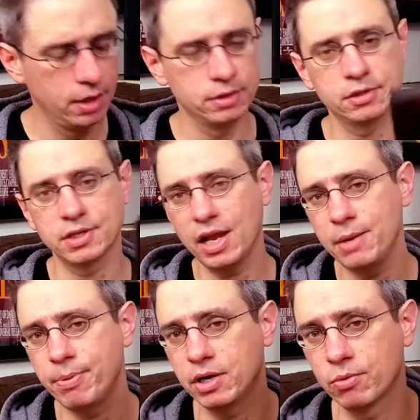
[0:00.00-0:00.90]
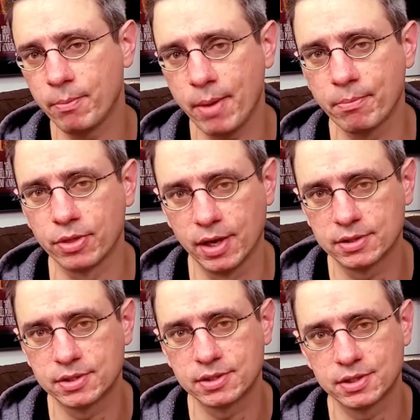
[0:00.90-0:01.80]
Does anybody remember
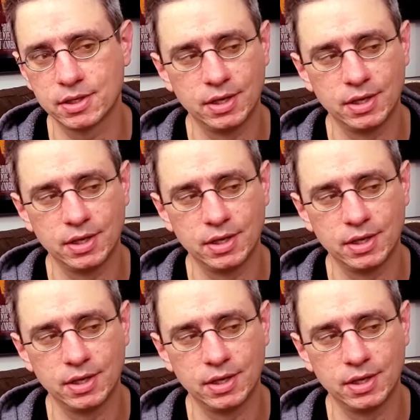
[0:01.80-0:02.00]
this?